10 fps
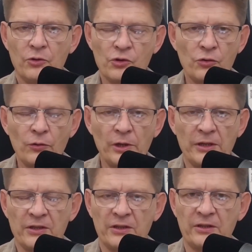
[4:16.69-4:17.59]

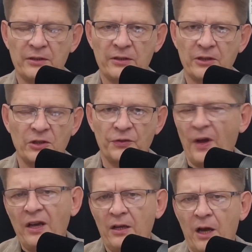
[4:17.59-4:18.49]
Surely,
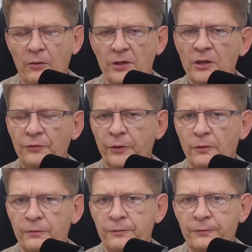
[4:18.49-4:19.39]
satisfying our need
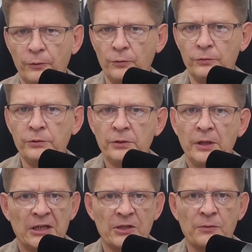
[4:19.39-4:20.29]
for food
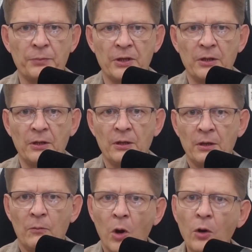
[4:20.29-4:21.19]
must be
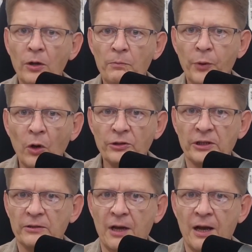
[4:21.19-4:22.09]
more
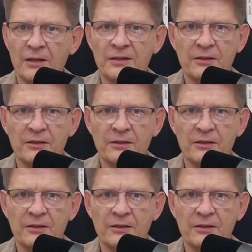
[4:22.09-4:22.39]
important as,